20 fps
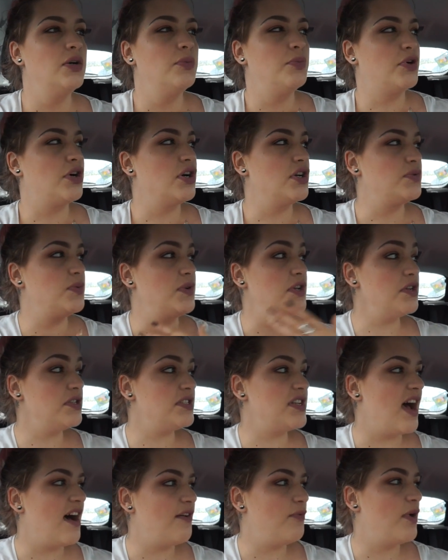because we used
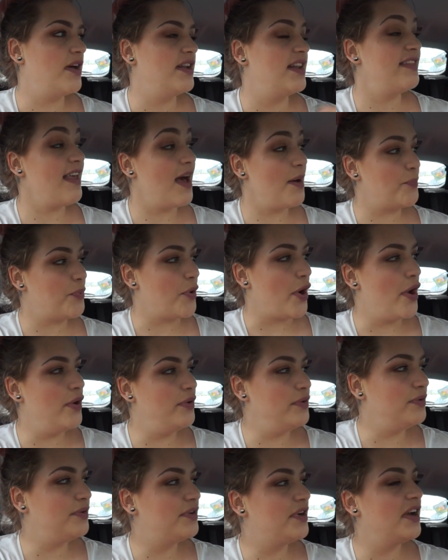to have one and that
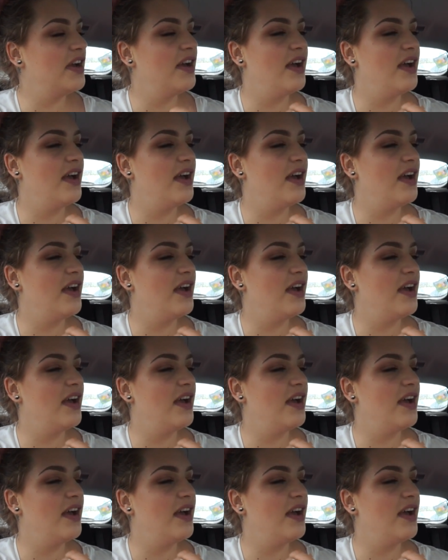broke.